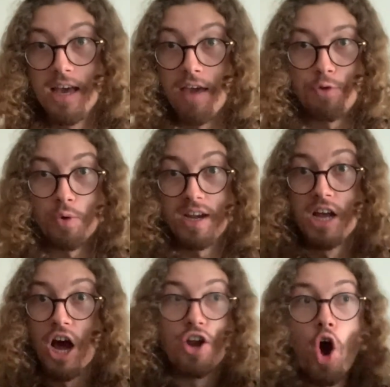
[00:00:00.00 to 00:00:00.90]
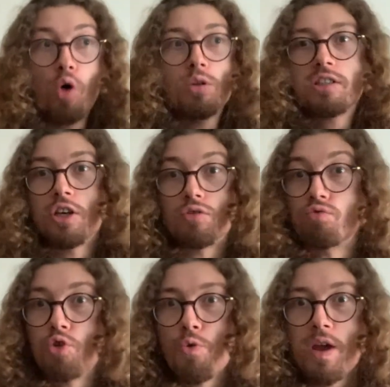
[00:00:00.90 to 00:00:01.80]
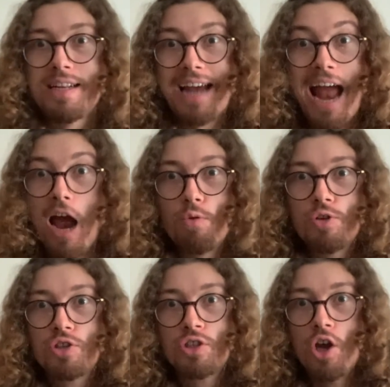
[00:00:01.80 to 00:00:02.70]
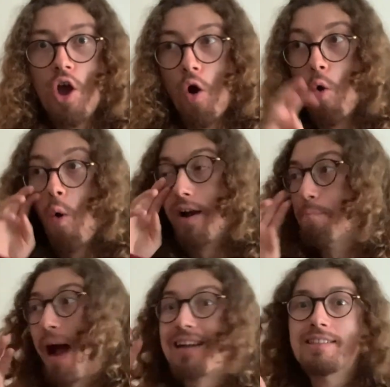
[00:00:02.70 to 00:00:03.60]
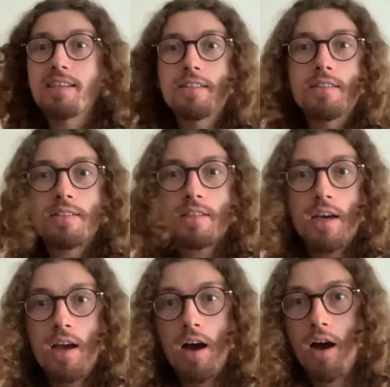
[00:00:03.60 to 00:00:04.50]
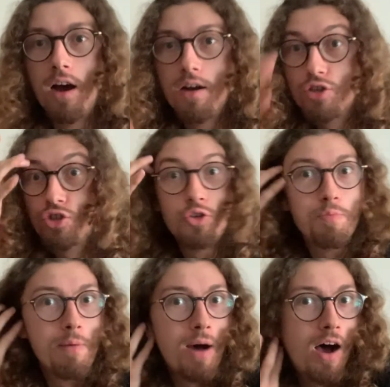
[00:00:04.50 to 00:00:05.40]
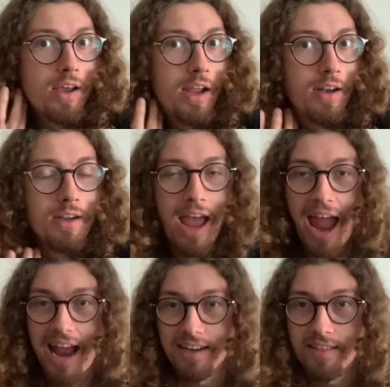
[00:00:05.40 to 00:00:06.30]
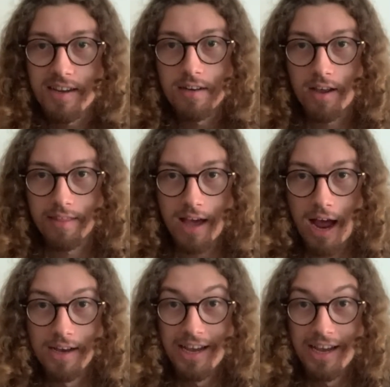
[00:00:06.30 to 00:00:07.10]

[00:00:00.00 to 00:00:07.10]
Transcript: if you're in an old ruined house or an abandoned supermarket, anything like that